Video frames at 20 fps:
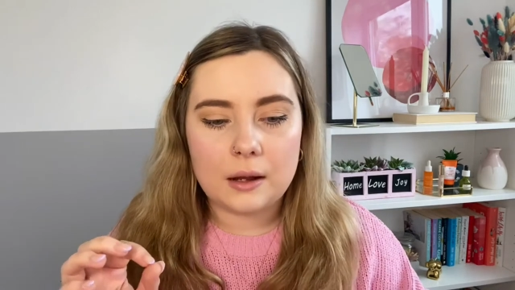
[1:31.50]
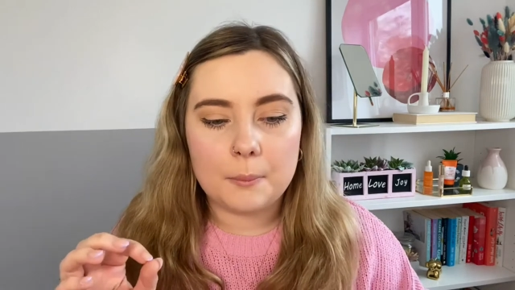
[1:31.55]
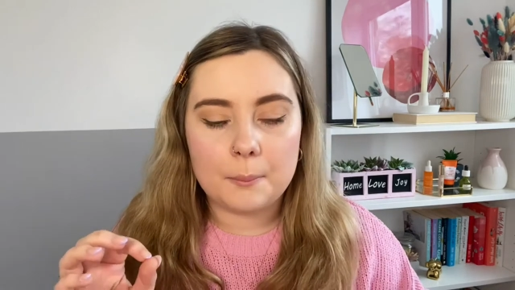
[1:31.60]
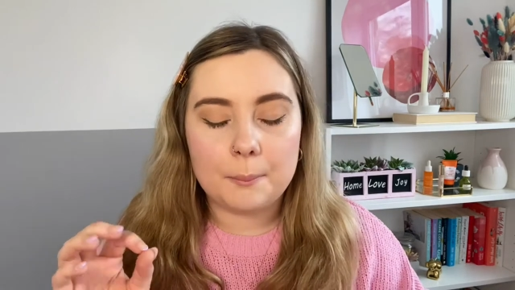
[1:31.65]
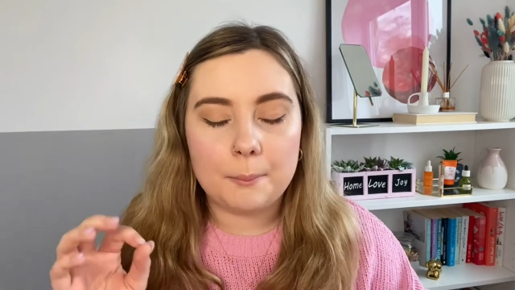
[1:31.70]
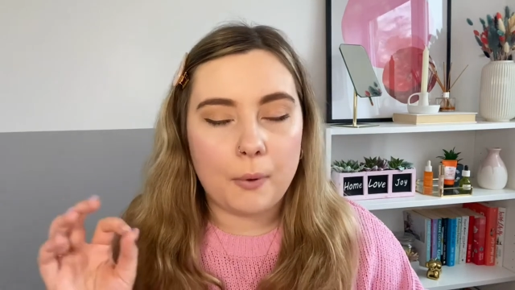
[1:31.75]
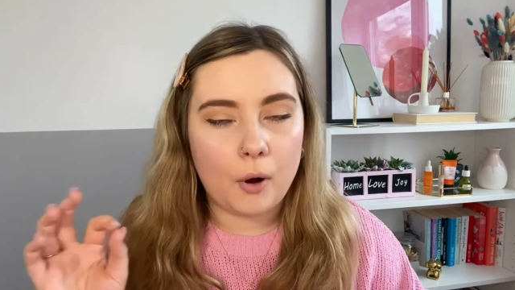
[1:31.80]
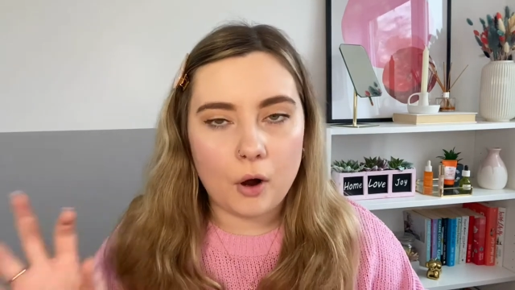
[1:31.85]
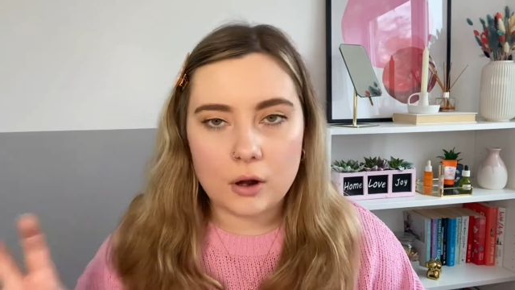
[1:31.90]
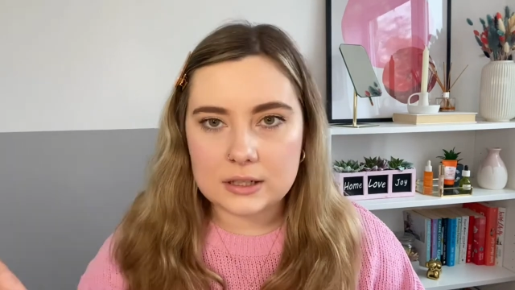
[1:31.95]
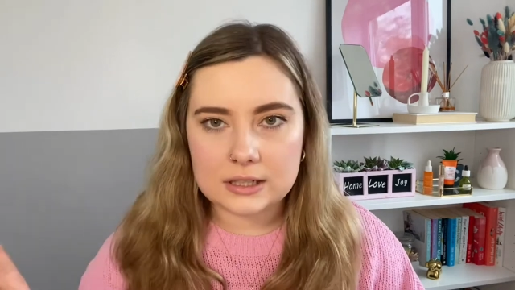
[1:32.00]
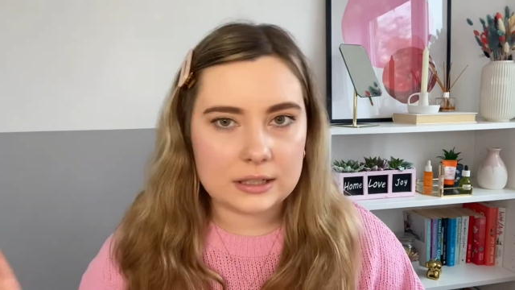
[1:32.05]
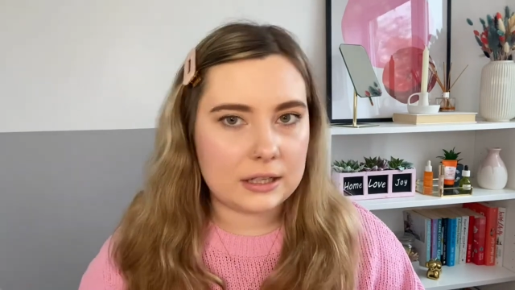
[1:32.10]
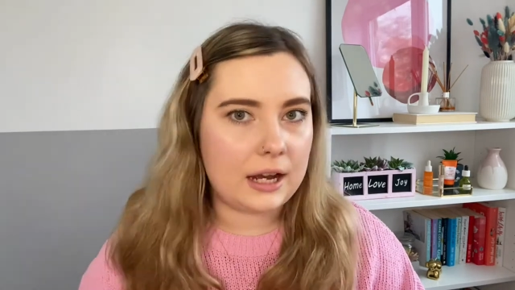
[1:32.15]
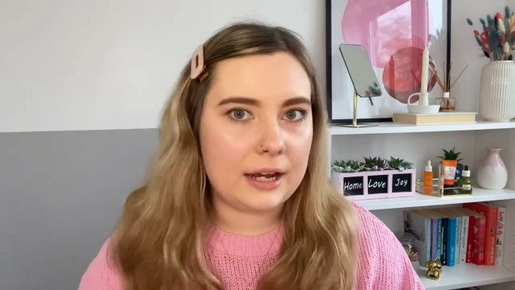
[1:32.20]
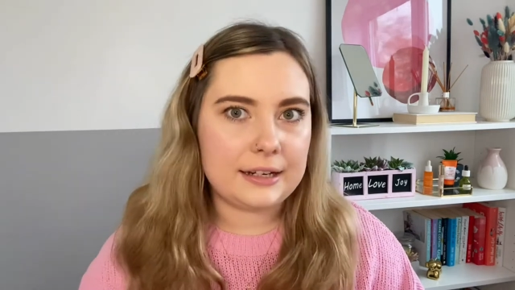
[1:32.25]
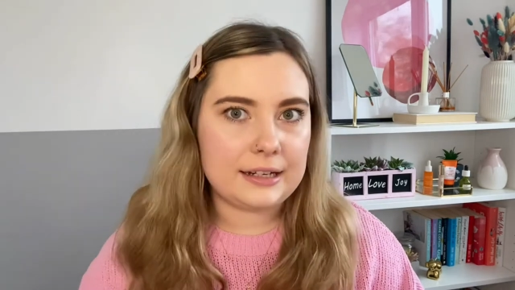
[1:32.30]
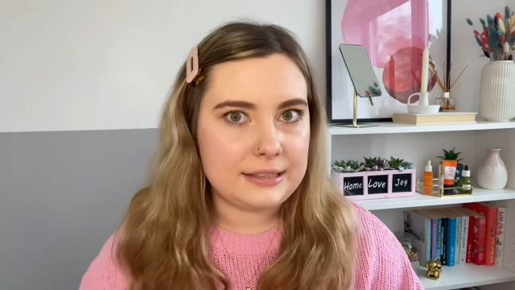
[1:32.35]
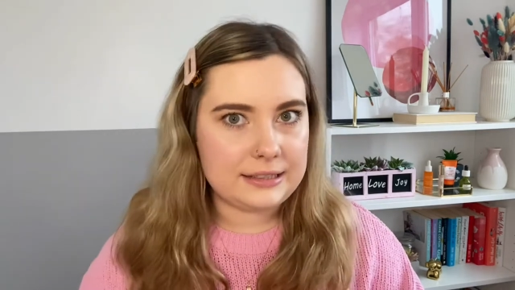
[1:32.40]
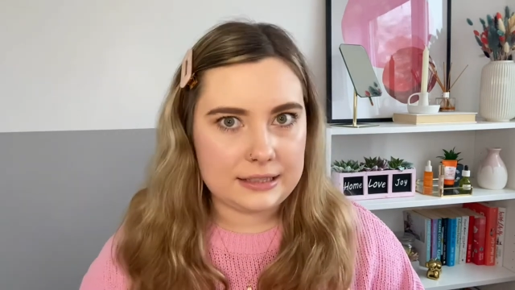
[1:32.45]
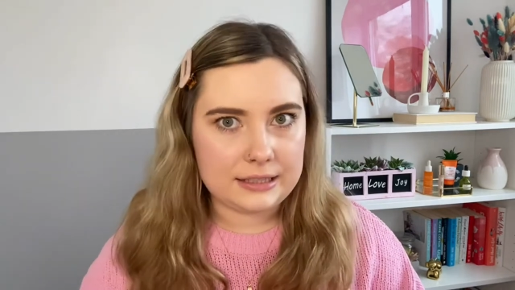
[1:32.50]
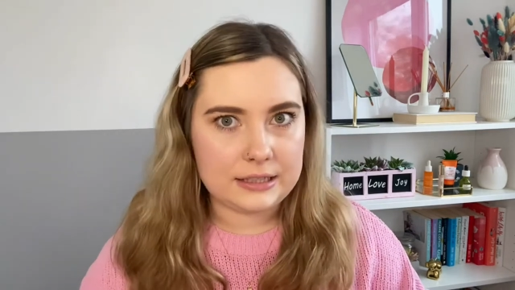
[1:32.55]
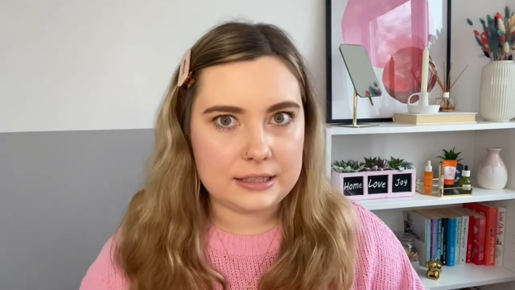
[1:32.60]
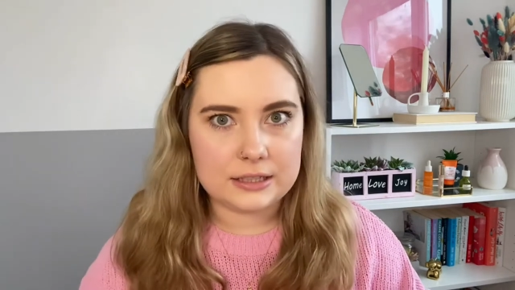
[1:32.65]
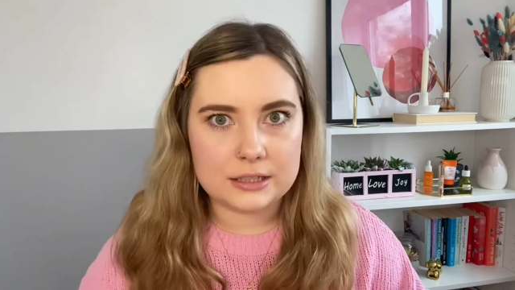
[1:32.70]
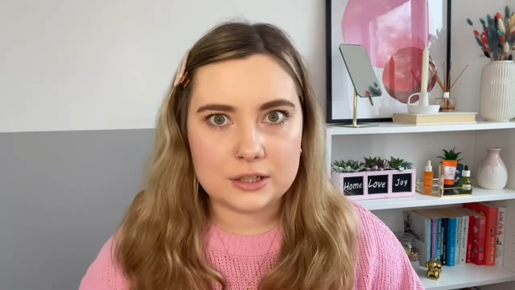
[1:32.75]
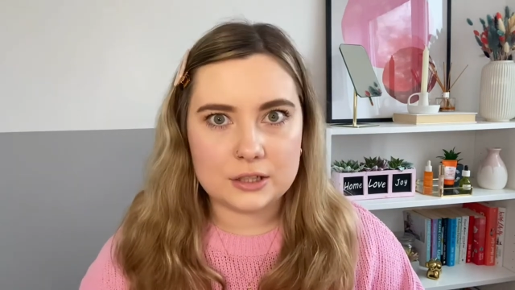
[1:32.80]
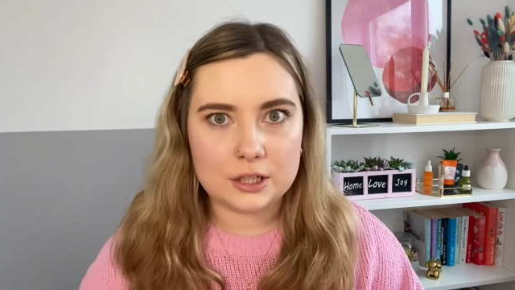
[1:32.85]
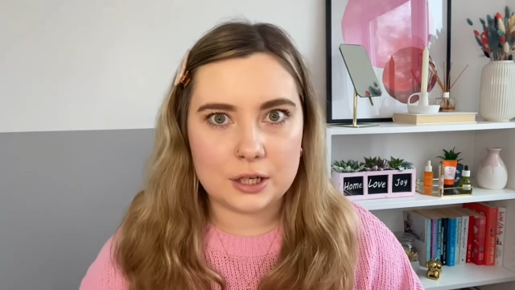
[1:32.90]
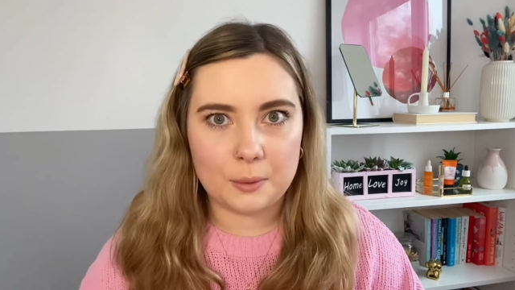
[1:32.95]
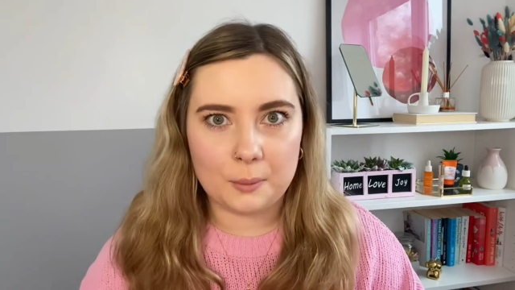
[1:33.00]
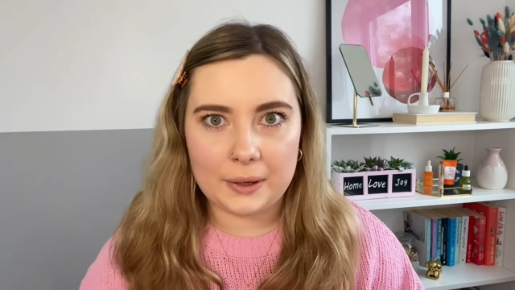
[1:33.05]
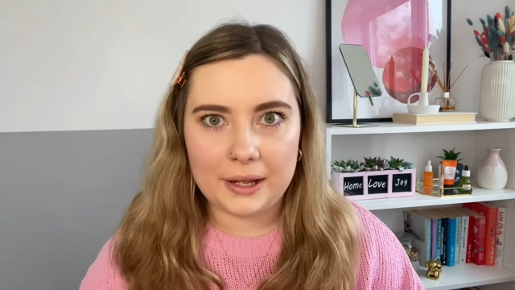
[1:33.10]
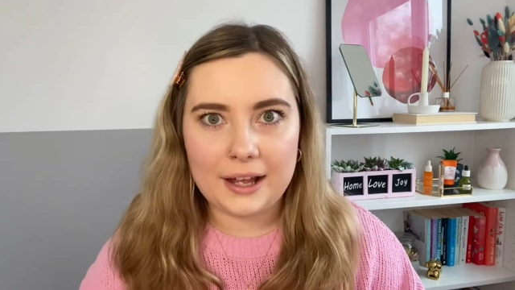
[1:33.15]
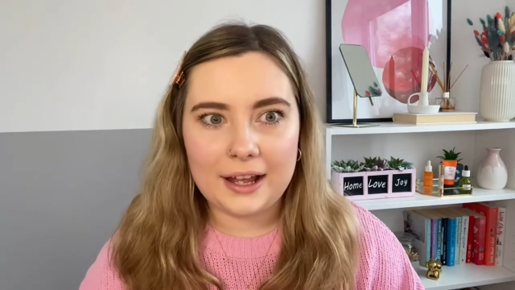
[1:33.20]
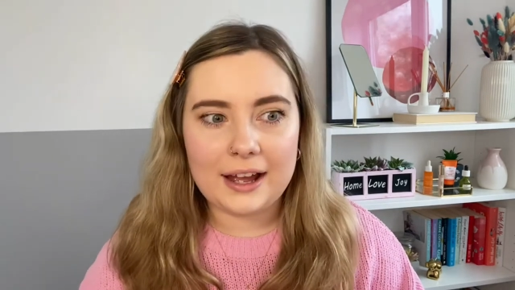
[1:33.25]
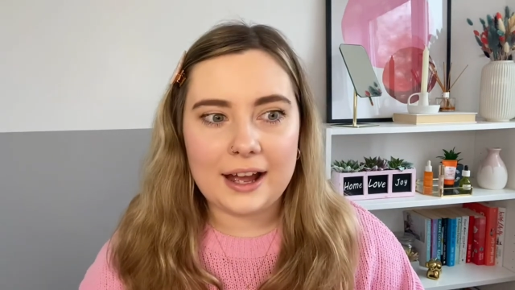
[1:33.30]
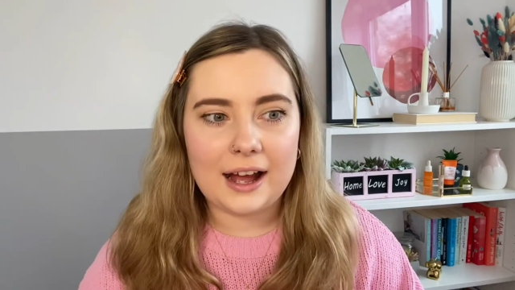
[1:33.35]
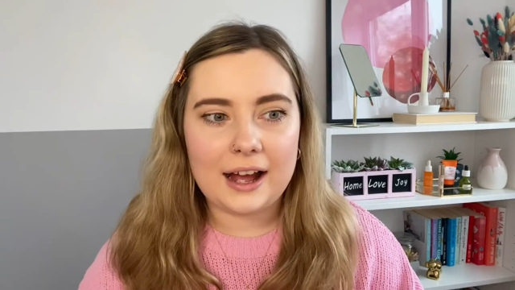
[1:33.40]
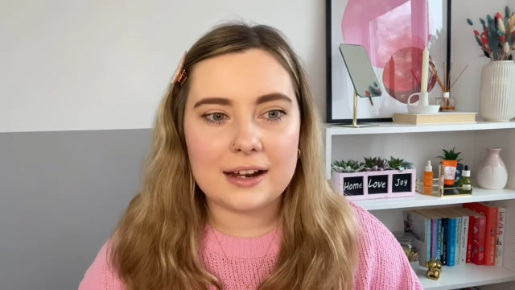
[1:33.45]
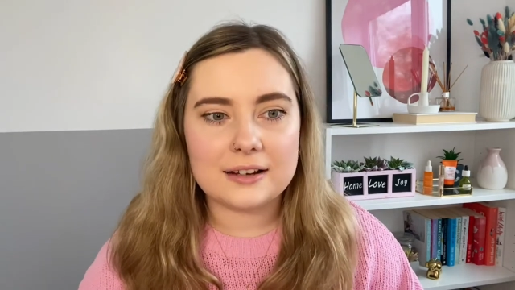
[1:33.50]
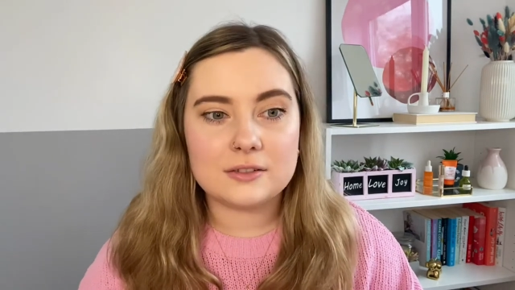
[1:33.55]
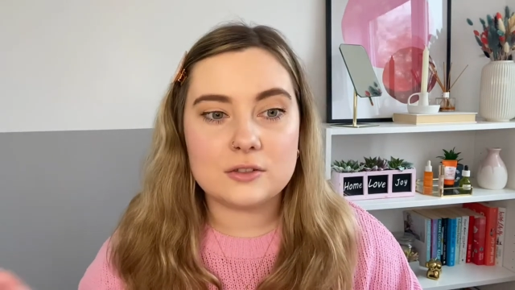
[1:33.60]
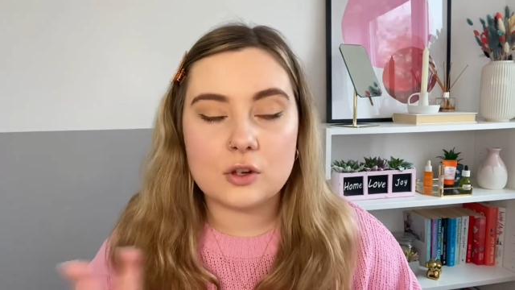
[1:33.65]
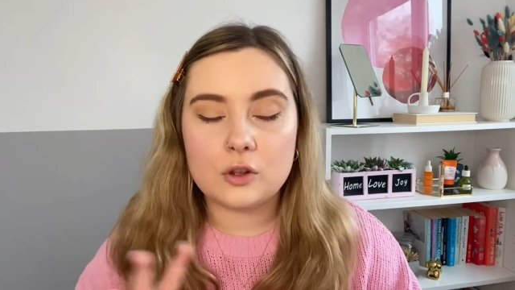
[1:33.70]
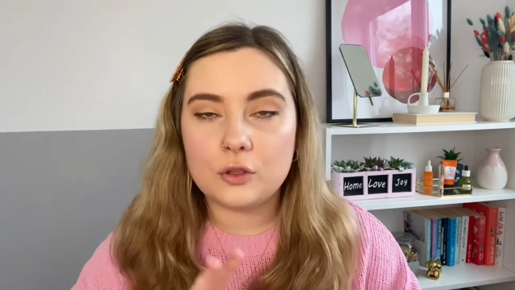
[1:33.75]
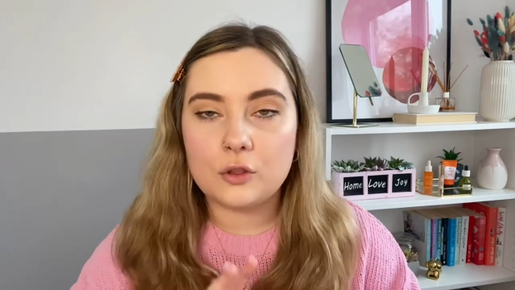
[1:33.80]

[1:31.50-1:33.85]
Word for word: borderline addicted to it and